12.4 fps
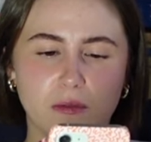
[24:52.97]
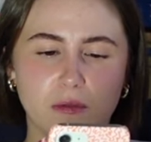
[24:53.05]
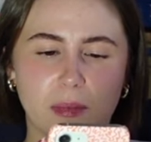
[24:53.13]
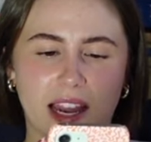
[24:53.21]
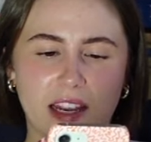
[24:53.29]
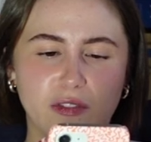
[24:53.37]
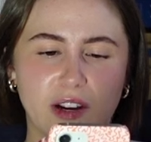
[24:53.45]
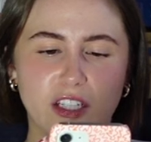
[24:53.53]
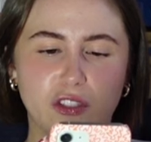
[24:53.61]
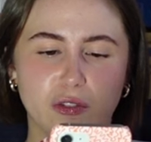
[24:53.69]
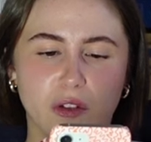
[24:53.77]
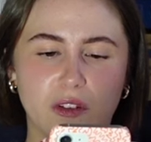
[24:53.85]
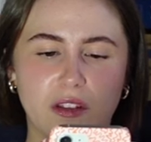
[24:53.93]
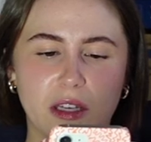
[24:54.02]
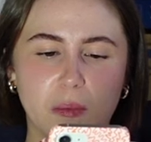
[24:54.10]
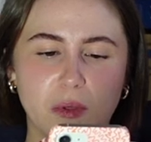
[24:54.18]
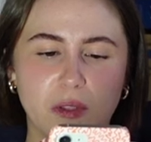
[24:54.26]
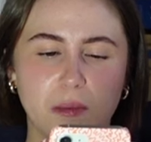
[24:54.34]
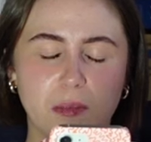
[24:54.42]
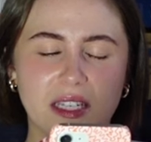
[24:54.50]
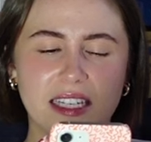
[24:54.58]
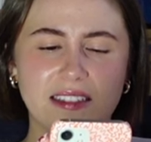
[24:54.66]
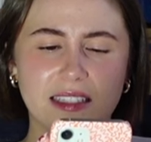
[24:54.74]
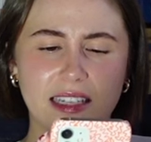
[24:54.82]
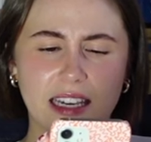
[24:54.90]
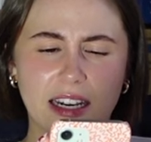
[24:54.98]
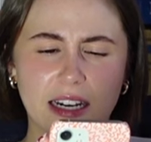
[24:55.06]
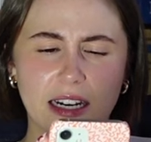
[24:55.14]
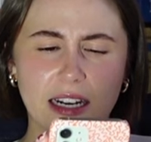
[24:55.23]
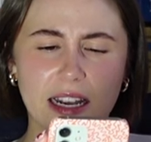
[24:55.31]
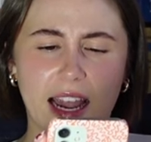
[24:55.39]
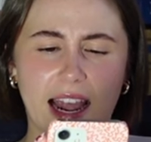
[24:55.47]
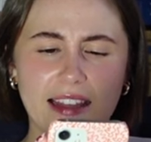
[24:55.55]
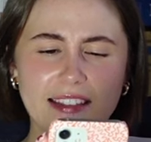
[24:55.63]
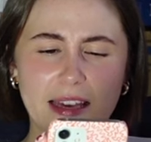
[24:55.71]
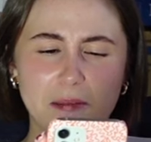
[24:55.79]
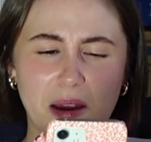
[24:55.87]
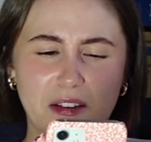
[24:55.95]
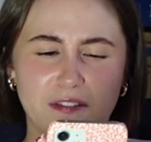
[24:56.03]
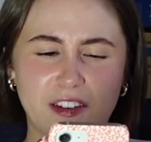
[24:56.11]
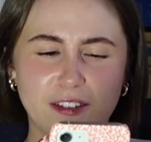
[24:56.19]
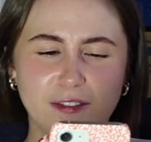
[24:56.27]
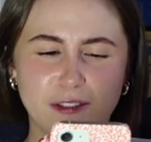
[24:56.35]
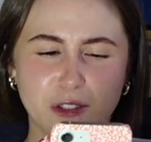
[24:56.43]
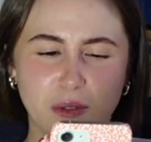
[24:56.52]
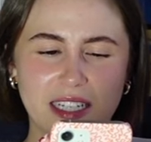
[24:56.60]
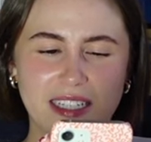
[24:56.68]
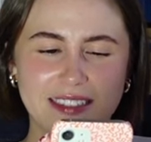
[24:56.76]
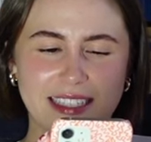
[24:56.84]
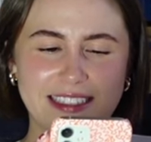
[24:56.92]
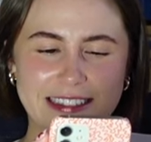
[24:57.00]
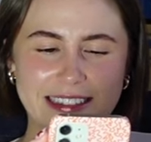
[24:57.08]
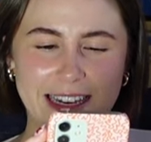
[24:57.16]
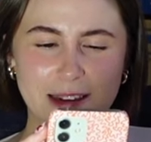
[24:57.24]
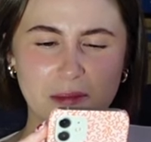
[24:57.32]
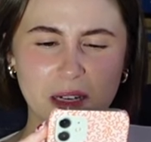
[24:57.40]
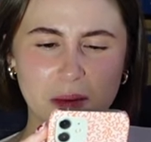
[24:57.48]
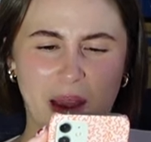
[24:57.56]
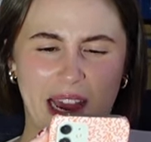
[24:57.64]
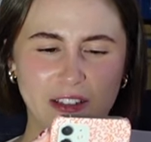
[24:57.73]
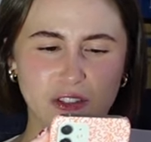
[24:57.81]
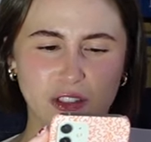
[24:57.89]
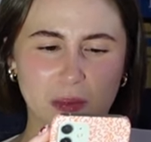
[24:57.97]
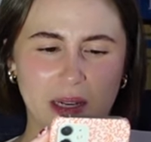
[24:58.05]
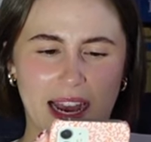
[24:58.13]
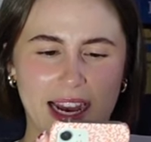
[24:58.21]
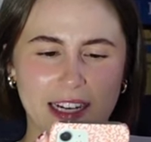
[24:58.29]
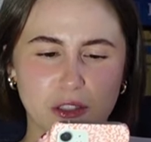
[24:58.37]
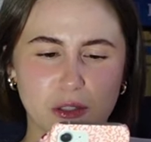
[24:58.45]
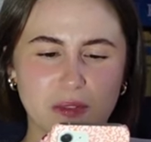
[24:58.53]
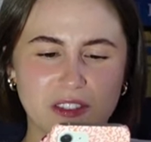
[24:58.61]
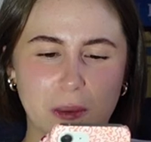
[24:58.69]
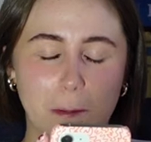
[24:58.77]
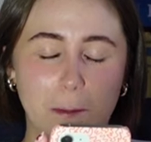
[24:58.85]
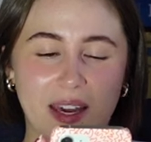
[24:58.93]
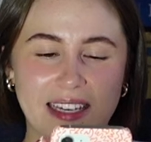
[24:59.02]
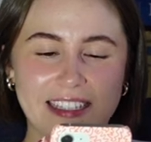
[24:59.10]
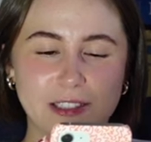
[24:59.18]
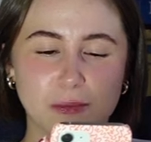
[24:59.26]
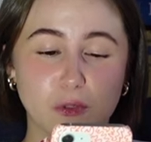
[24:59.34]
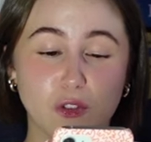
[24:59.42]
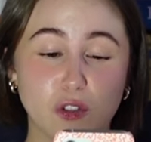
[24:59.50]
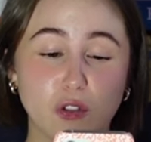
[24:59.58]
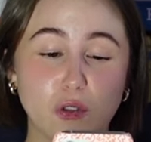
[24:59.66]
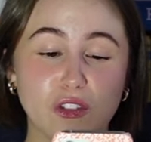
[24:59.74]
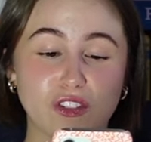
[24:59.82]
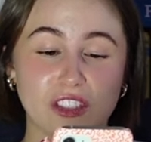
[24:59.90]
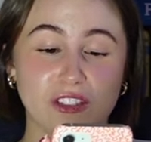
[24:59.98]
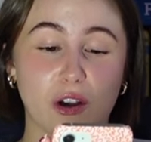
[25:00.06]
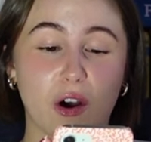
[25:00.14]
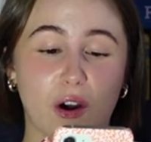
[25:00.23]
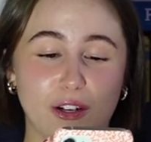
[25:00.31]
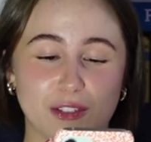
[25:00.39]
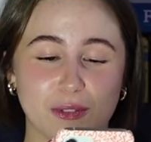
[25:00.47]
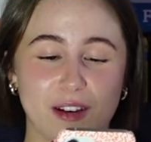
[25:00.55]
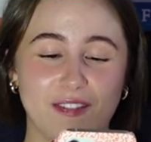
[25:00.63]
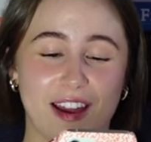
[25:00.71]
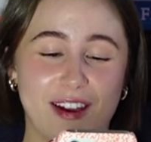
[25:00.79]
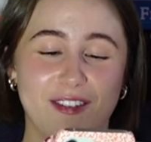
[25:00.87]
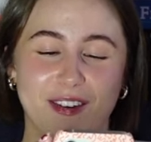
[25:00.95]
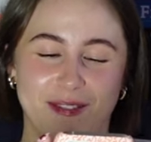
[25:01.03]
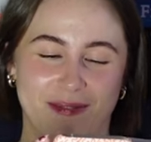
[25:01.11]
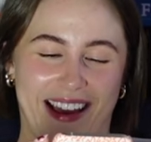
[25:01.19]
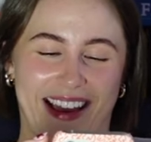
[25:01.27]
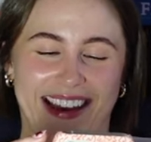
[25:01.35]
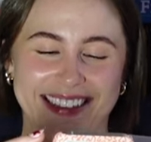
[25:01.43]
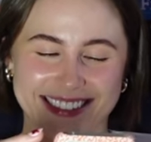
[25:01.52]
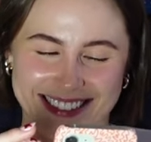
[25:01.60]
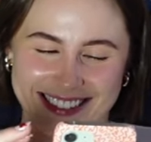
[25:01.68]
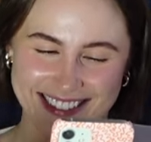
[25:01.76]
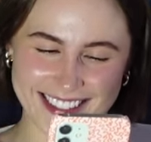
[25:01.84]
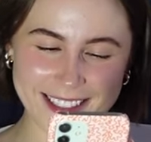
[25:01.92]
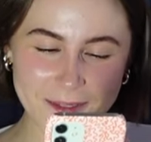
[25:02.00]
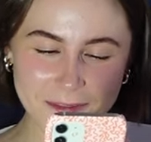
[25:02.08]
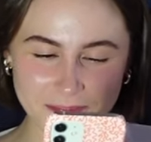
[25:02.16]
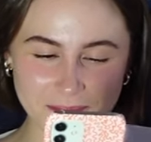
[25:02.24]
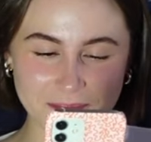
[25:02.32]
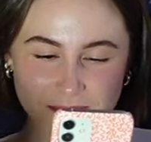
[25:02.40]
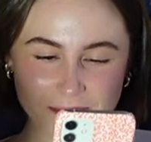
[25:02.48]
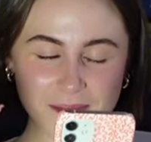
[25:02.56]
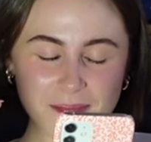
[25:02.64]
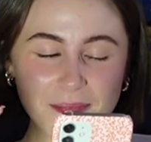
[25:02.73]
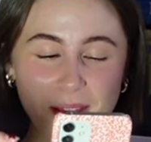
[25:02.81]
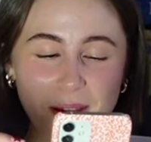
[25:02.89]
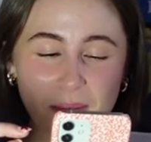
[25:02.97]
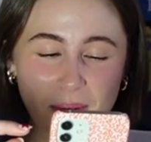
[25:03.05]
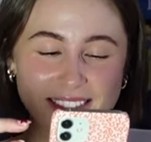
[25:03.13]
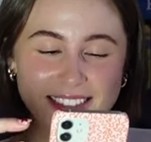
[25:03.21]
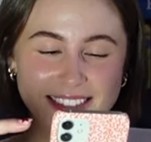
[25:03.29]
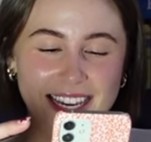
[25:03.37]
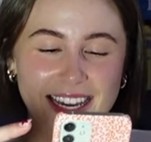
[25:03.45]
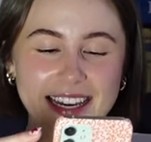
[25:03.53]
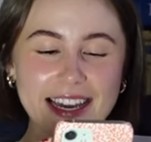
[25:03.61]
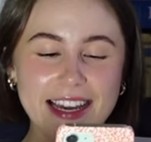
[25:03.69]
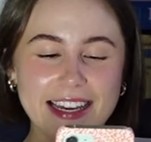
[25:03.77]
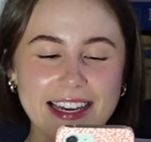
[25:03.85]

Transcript: my restaurant, they wouldn't be eating here. And then my fave story is this nightmare manager we had, who was the biggest, most useless arsehole I've ever met. One day